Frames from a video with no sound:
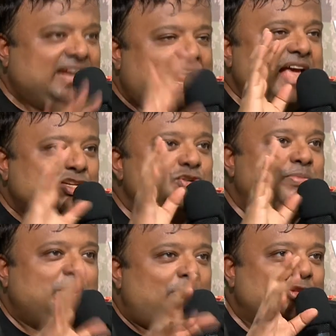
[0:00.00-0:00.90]
has to
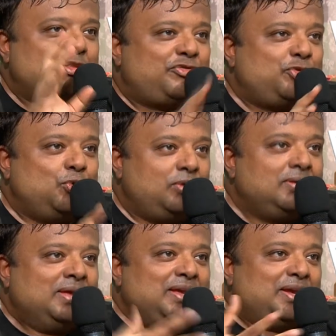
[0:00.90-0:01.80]
be about the food,
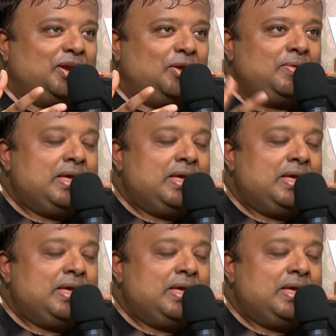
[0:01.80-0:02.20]
you know.